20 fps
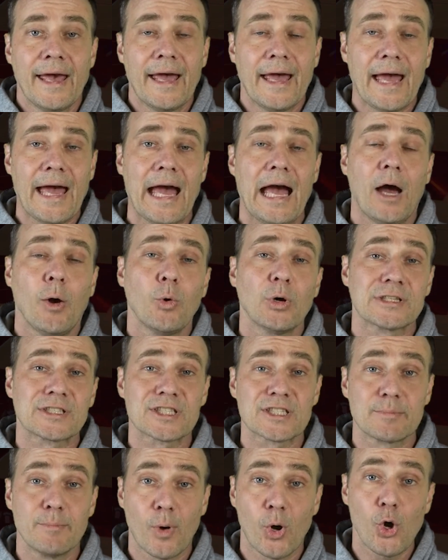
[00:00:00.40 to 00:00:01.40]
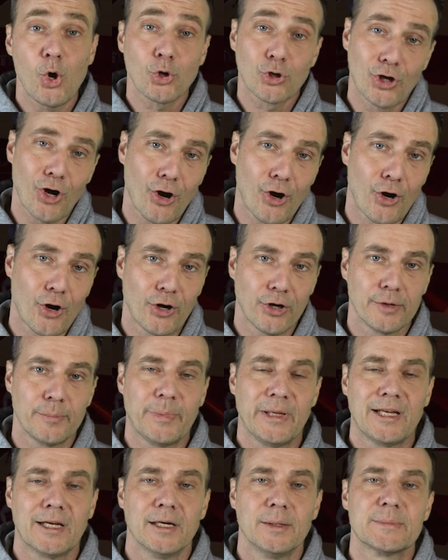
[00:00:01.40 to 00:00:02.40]
how a small guard
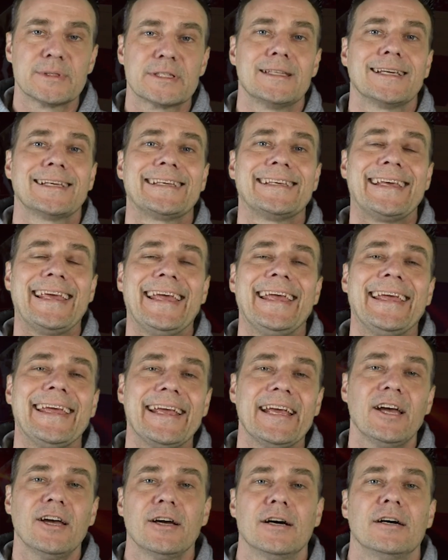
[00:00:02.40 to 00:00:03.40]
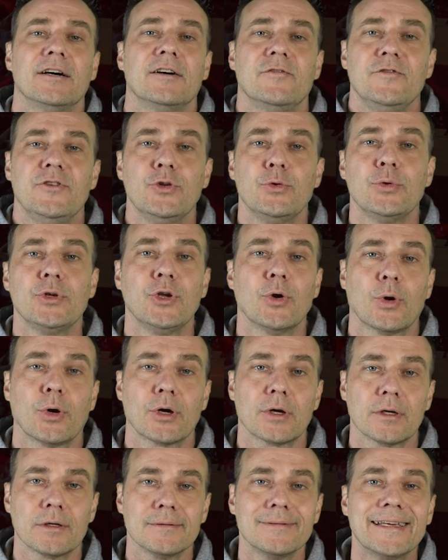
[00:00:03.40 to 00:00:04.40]
becomes the king of New
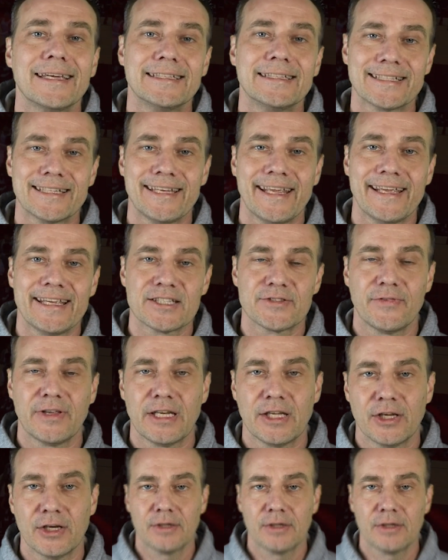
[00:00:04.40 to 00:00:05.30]
York in today's video.